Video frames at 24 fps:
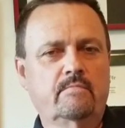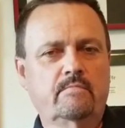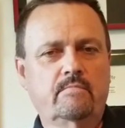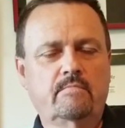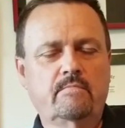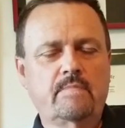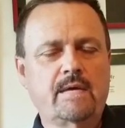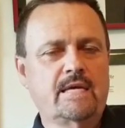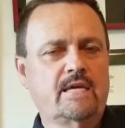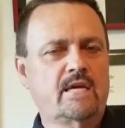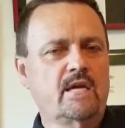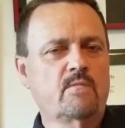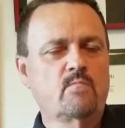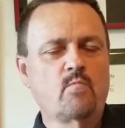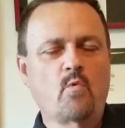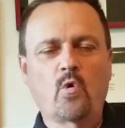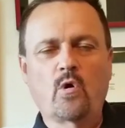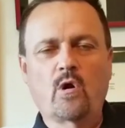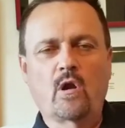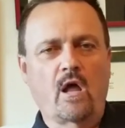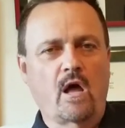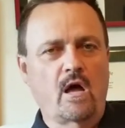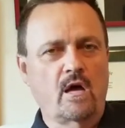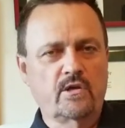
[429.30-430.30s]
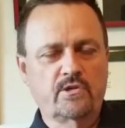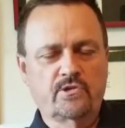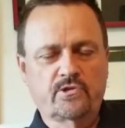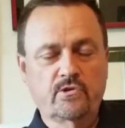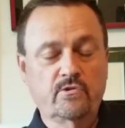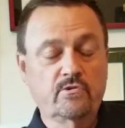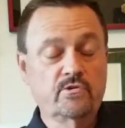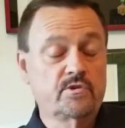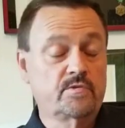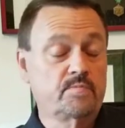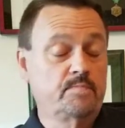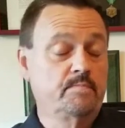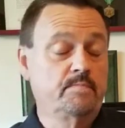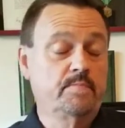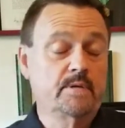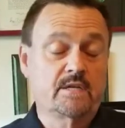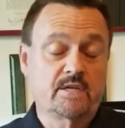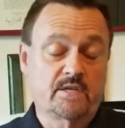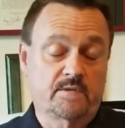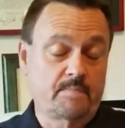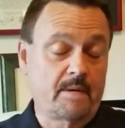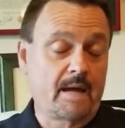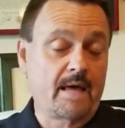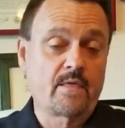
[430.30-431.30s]
making more lawsuits
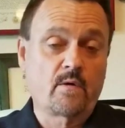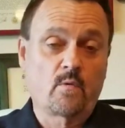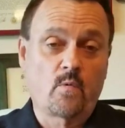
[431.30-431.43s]
because, by the